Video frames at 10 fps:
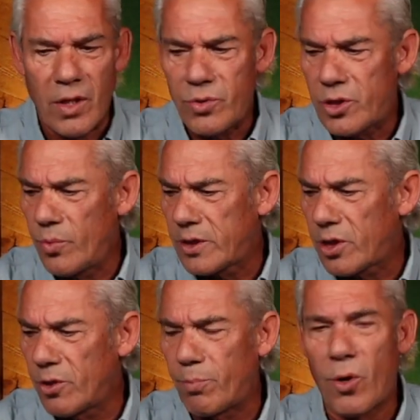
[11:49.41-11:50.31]
She went
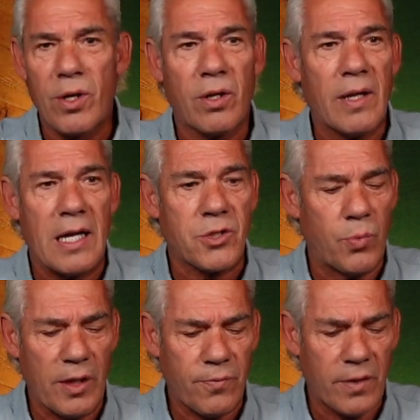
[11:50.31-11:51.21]
to the border last
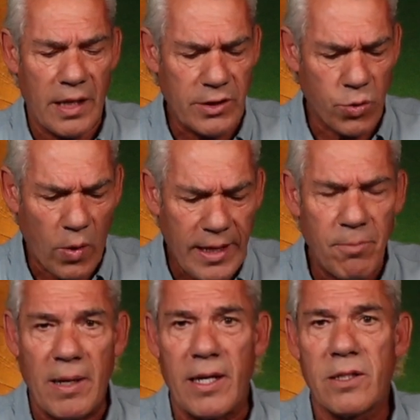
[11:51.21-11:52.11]
week for like 20
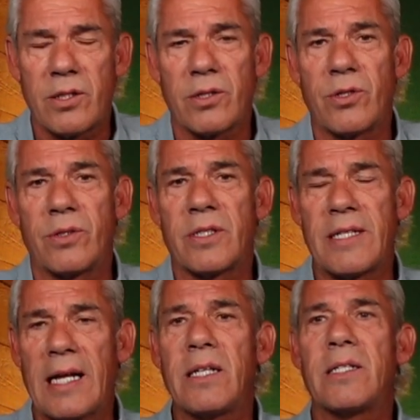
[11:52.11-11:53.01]
minutes. It's her
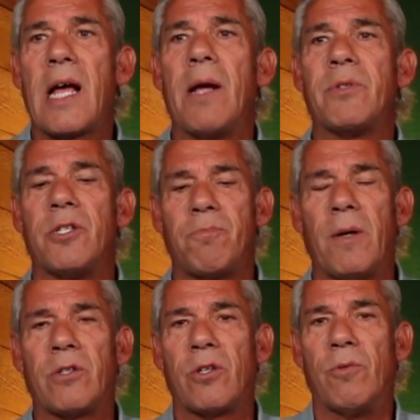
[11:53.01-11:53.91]
second time she's
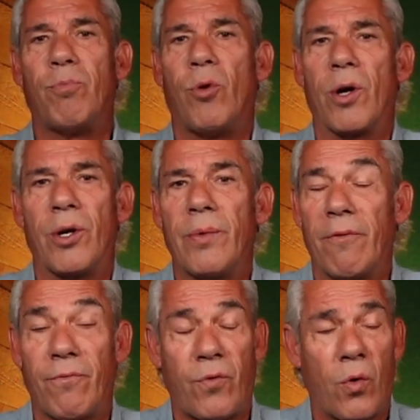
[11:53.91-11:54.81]
been to the border
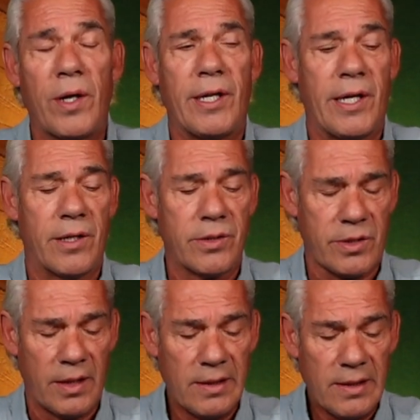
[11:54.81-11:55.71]
in 4 years.